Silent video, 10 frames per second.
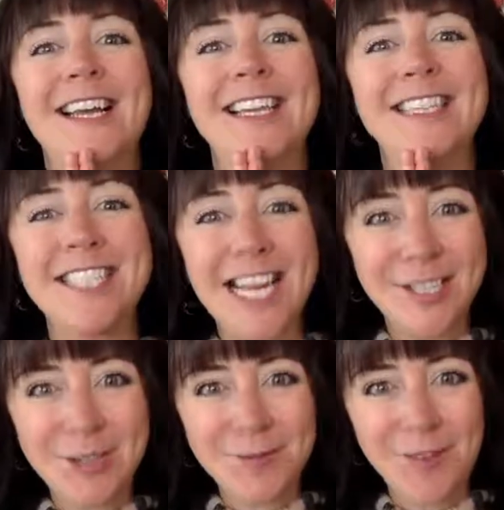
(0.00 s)
stay
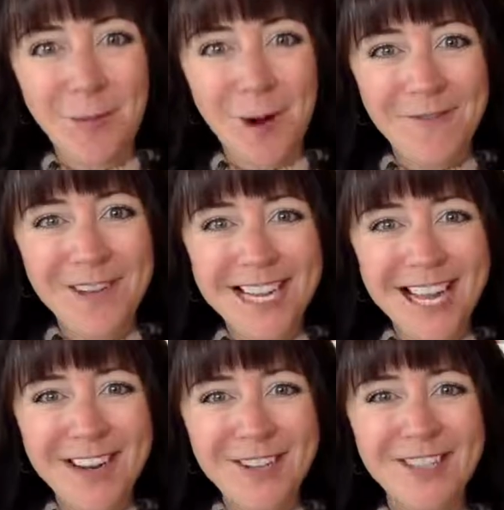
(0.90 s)
tuned for more
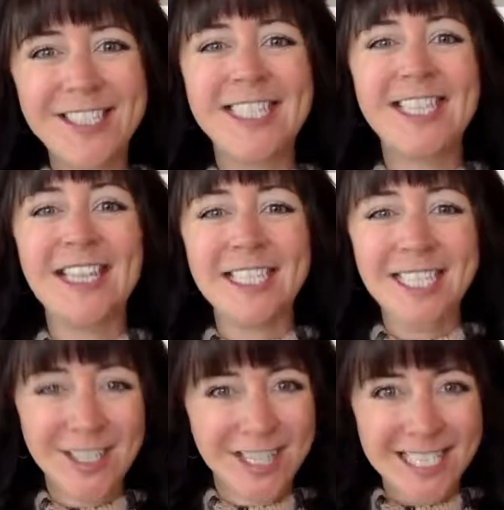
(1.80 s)
videos. This
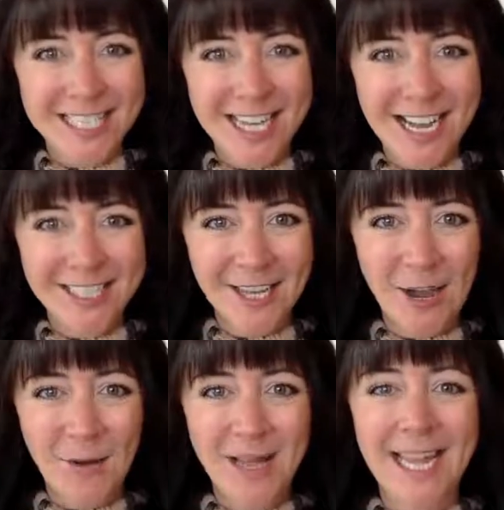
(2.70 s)
series is
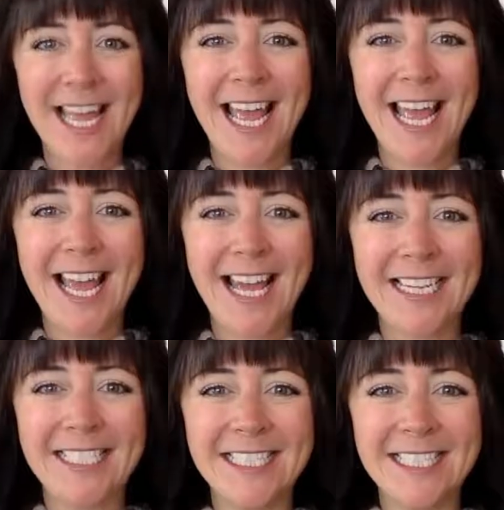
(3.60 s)
ongoing,
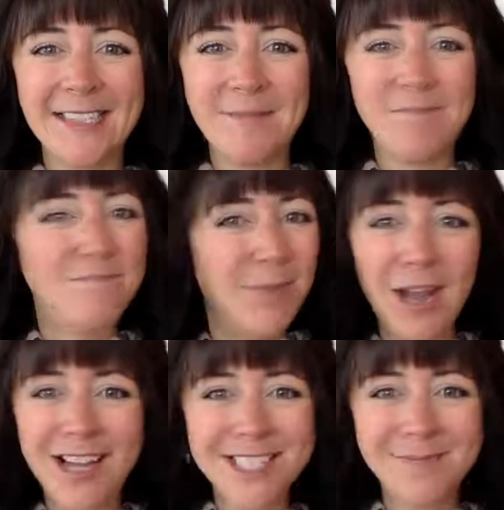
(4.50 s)
and be
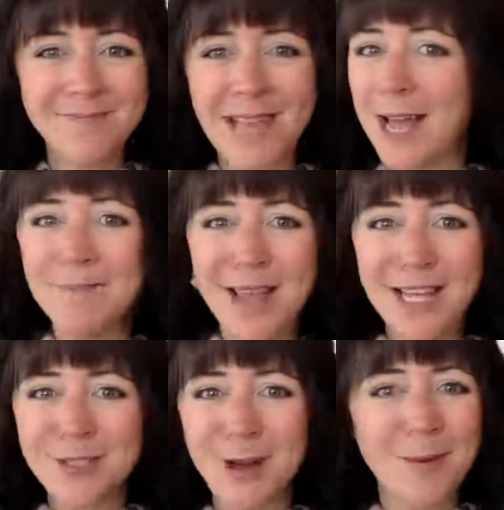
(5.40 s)
awesome and make
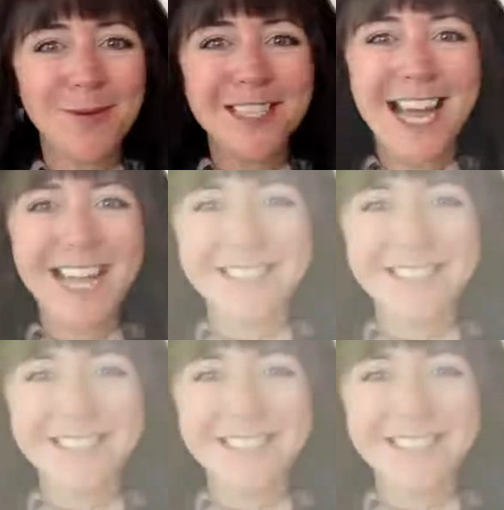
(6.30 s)
it a drama-free day.